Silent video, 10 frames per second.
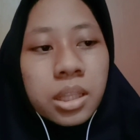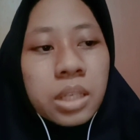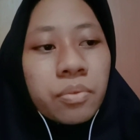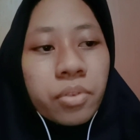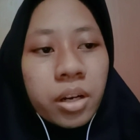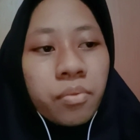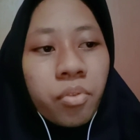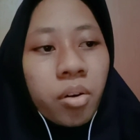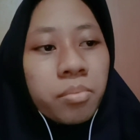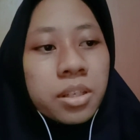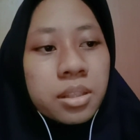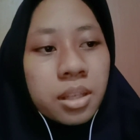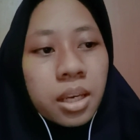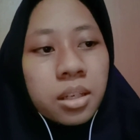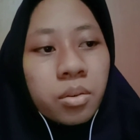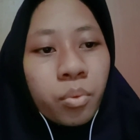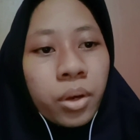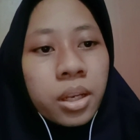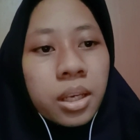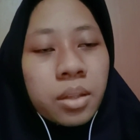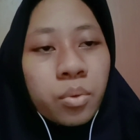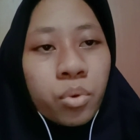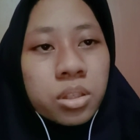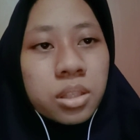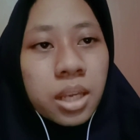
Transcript: different from the state when it was